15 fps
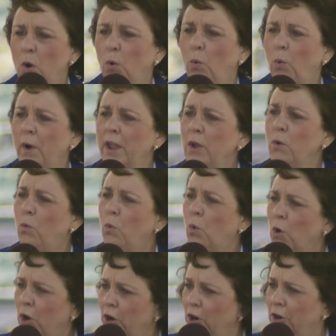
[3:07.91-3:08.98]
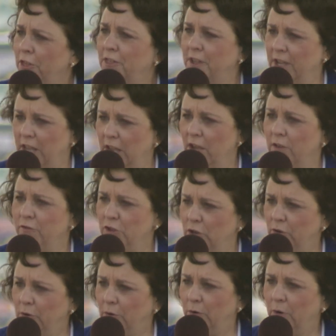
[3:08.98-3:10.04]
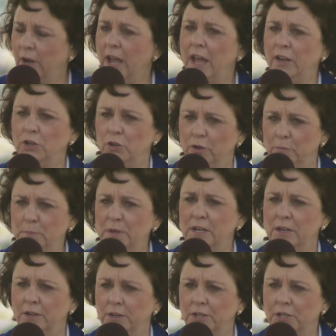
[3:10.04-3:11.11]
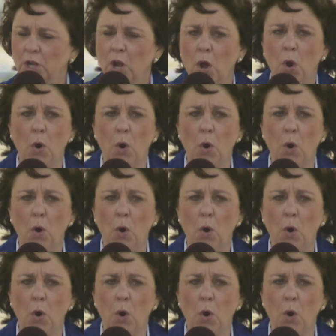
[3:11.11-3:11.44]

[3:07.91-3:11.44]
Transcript: we were thinking of you and your peers.